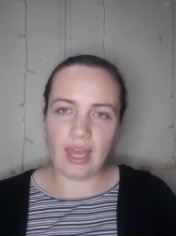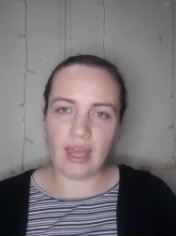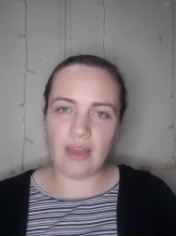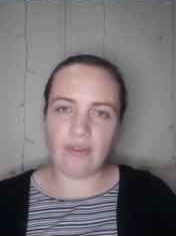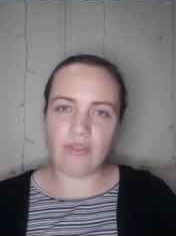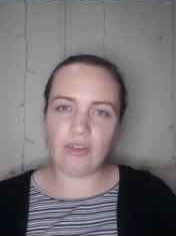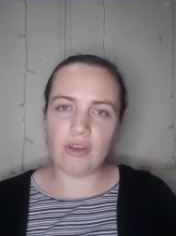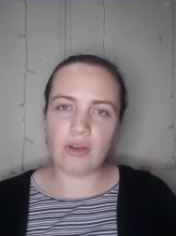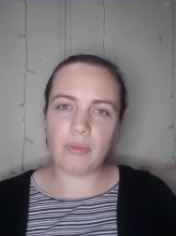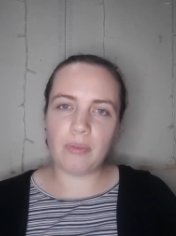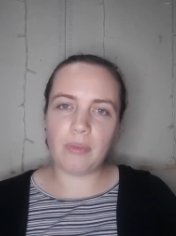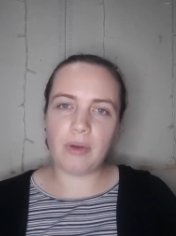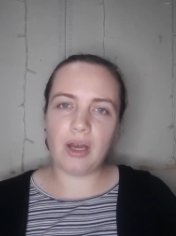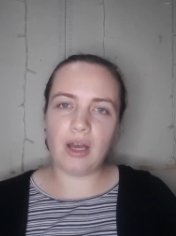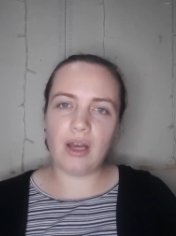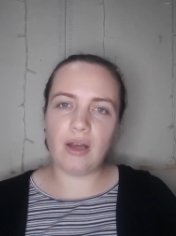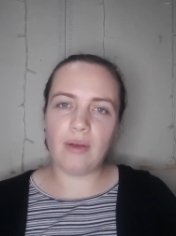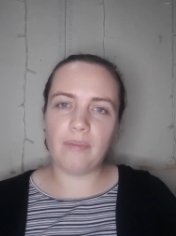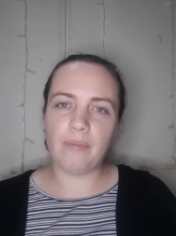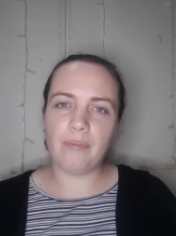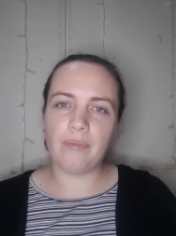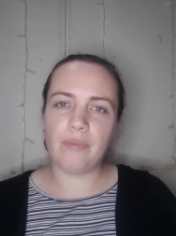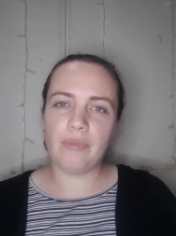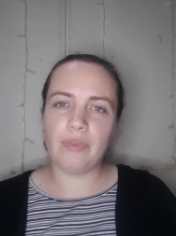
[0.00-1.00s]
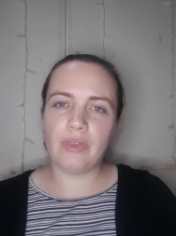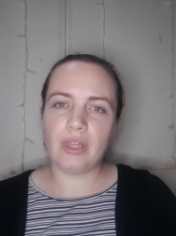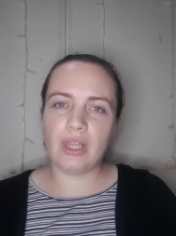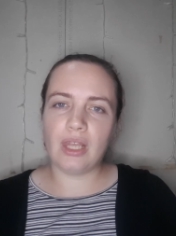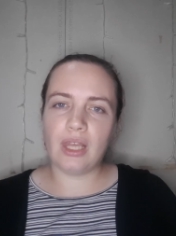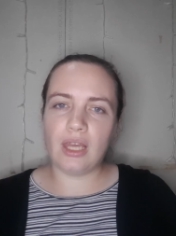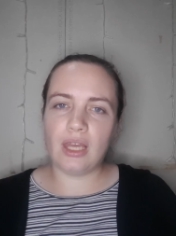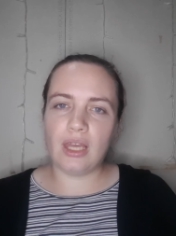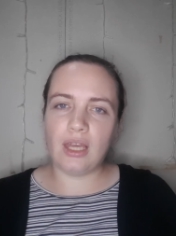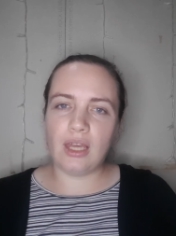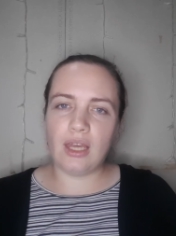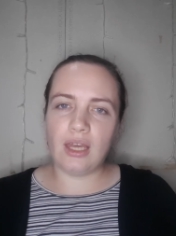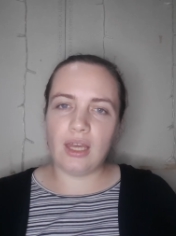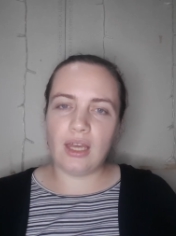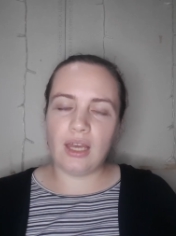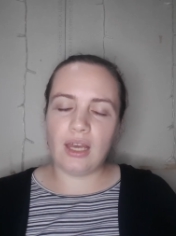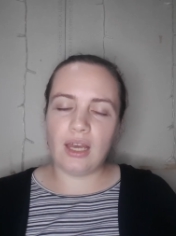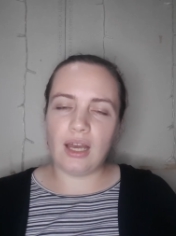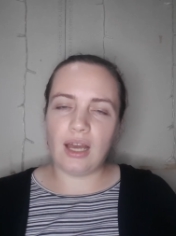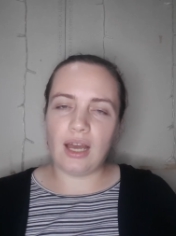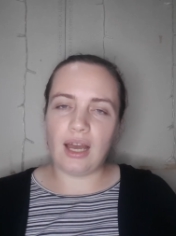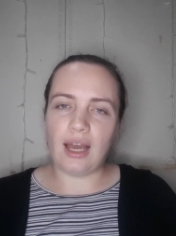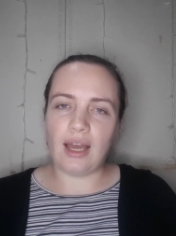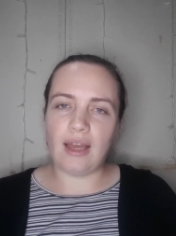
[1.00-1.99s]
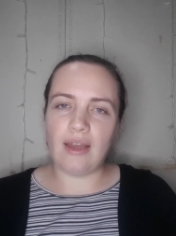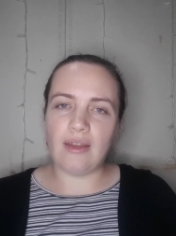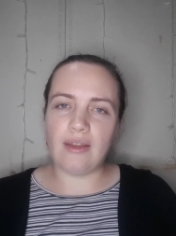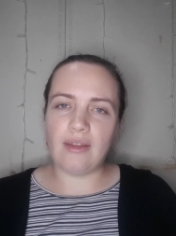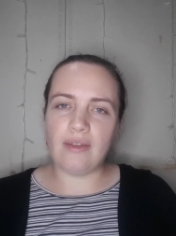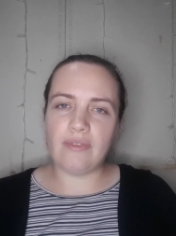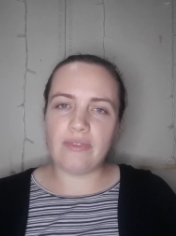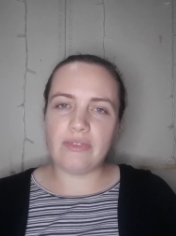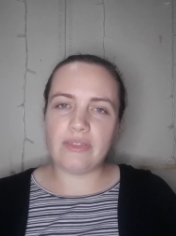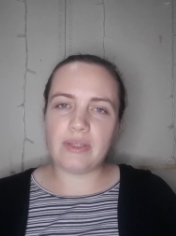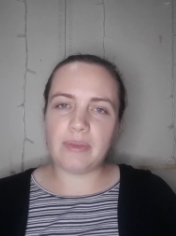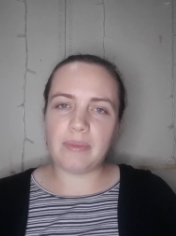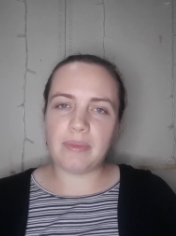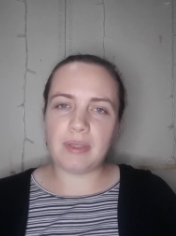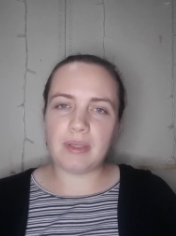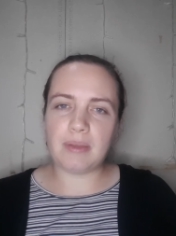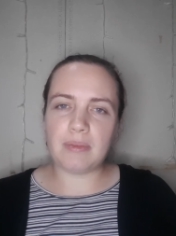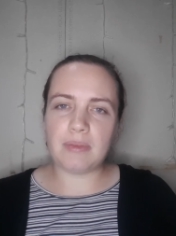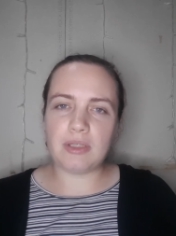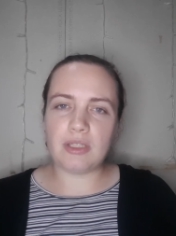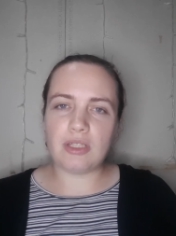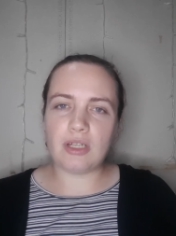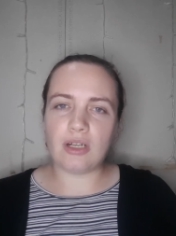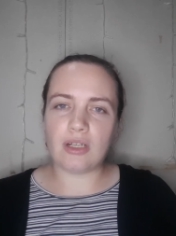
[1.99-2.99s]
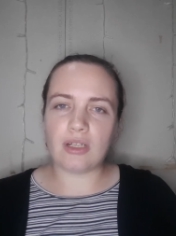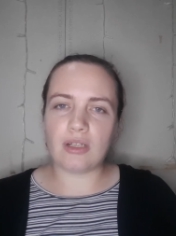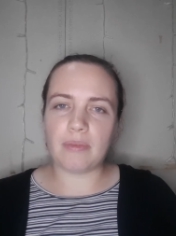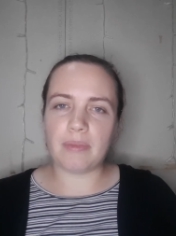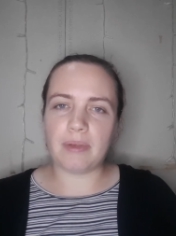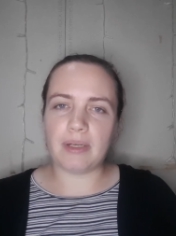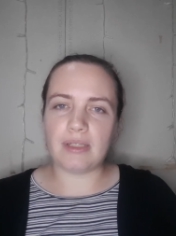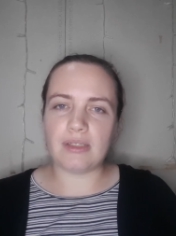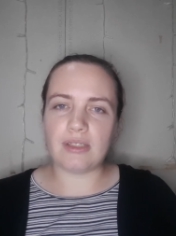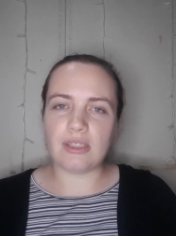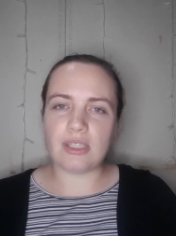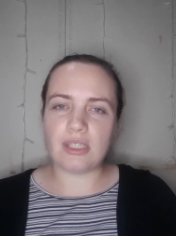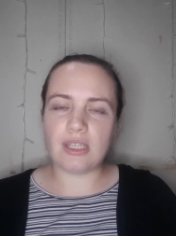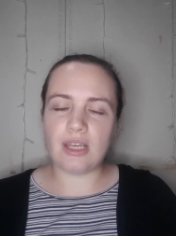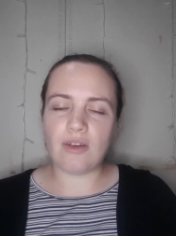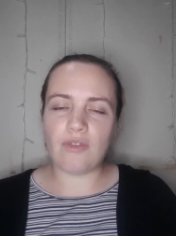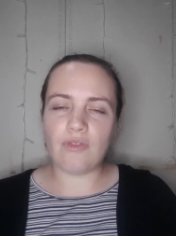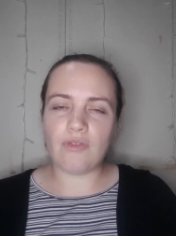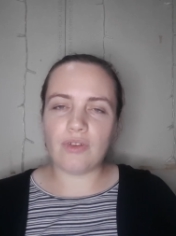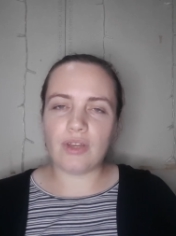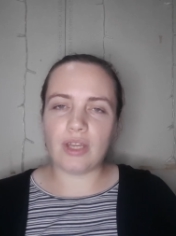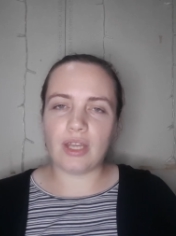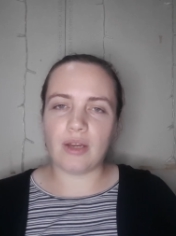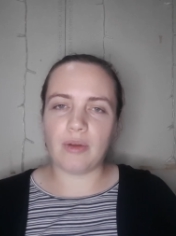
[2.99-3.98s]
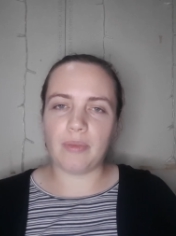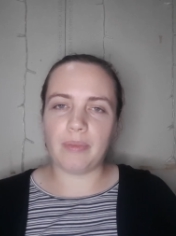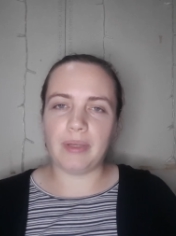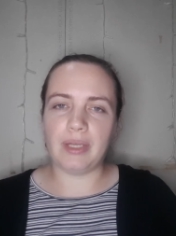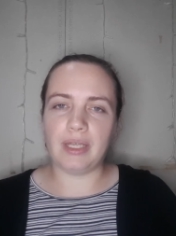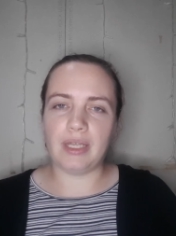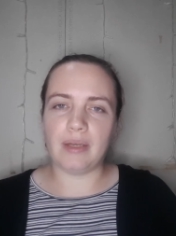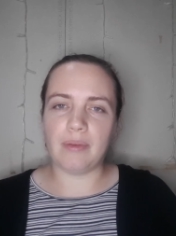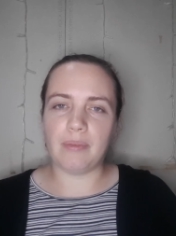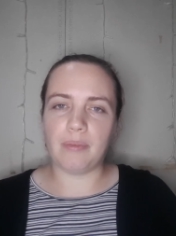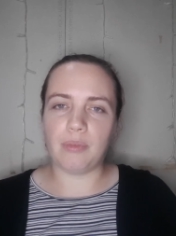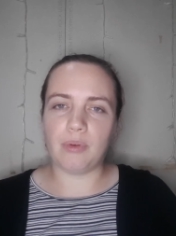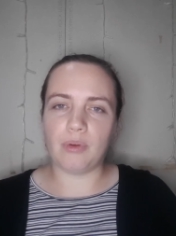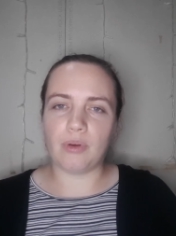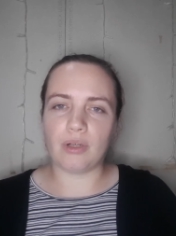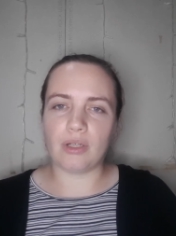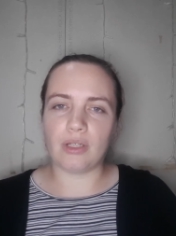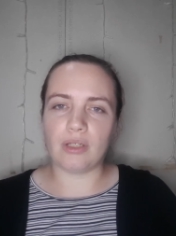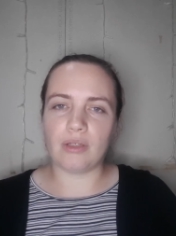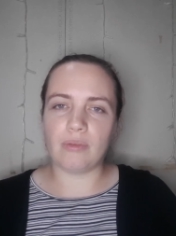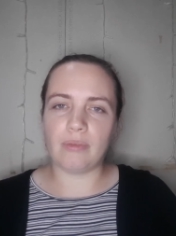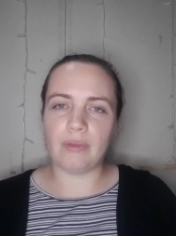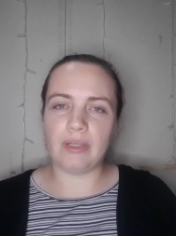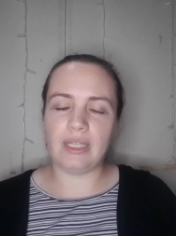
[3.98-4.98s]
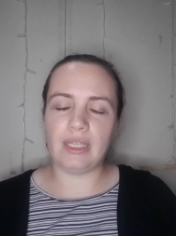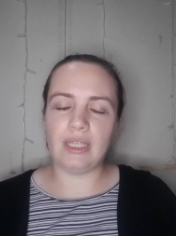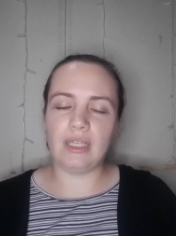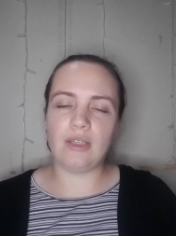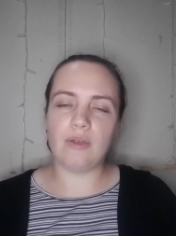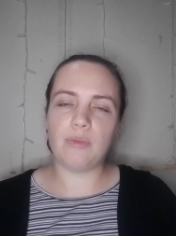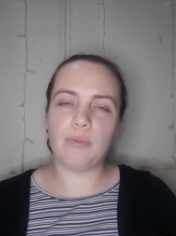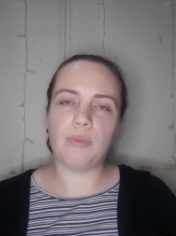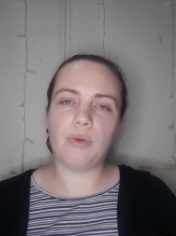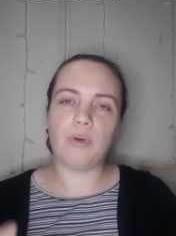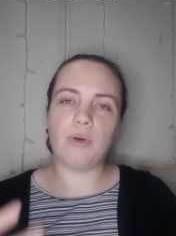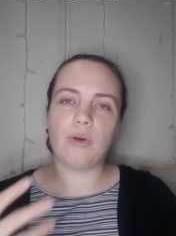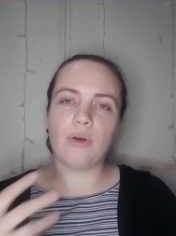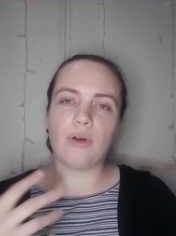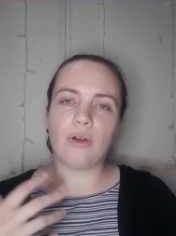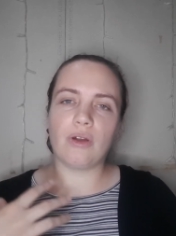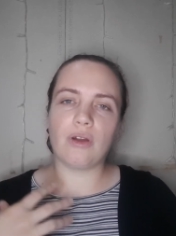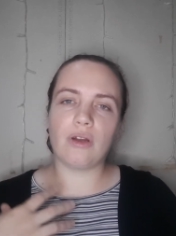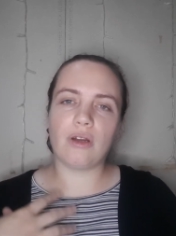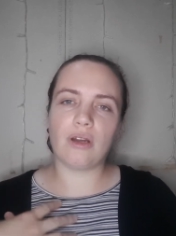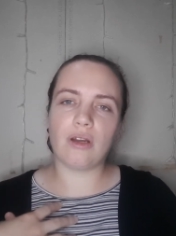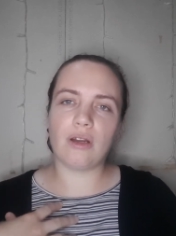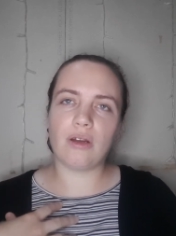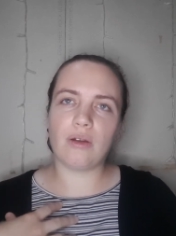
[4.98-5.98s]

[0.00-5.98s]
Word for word: If you're a mom, I've sometimes talked about self-care being important. We need to pour